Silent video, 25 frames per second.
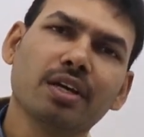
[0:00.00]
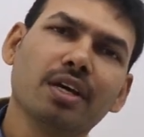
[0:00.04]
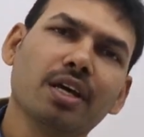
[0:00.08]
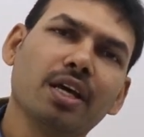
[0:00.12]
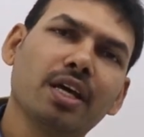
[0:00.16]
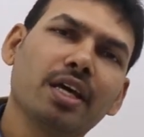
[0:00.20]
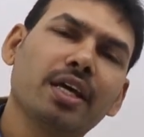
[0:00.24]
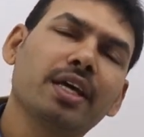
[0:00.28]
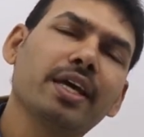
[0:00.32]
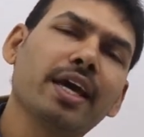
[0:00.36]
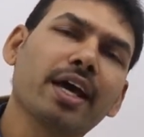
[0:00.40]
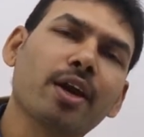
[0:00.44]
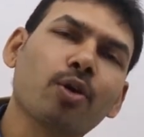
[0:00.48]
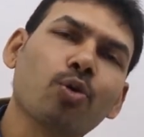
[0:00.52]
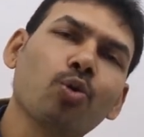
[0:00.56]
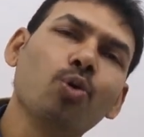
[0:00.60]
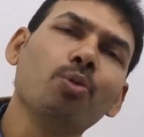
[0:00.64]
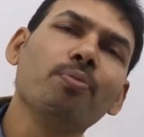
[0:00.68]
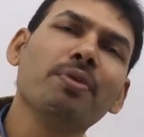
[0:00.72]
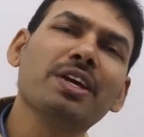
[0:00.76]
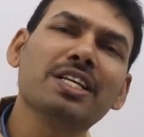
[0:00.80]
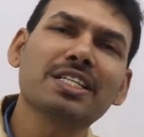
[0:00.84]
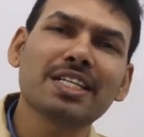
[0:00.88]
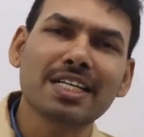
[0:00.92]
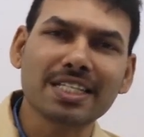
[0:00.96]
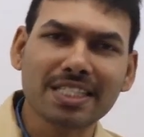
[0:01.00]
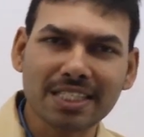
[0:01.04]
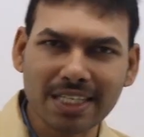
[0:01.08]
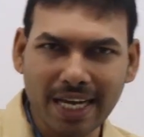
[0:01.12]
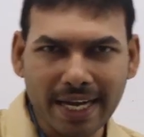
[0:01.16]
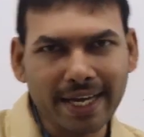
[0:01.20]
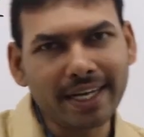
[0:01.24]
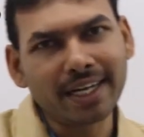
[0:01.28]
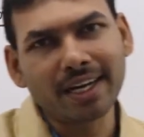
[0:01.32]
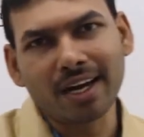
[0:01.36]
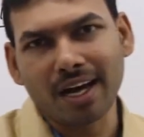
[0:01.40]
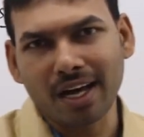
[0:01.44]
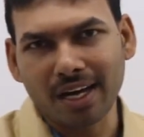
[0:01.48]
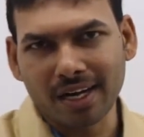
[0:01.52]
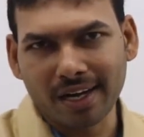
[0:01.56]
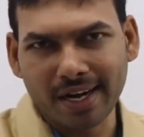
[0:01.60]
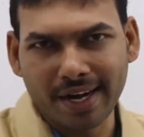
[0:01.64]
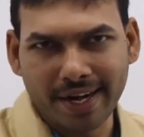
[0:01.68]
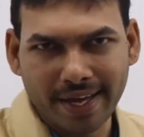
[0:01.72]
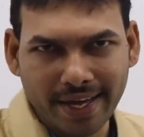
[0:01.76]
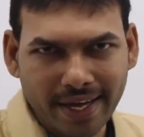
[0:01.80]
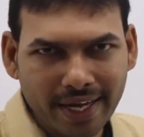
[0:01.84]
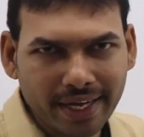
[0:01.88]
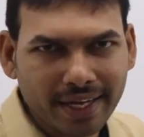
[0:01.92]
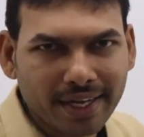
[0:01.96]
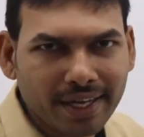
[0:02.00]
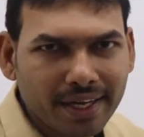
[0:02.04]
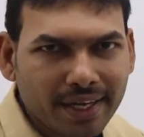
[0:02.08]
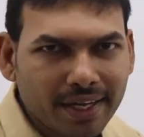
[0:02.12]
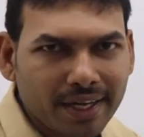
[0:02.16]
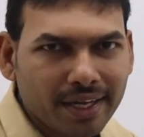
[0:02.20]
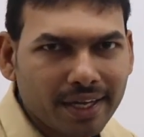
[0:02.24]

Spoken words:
Here room is assigned already.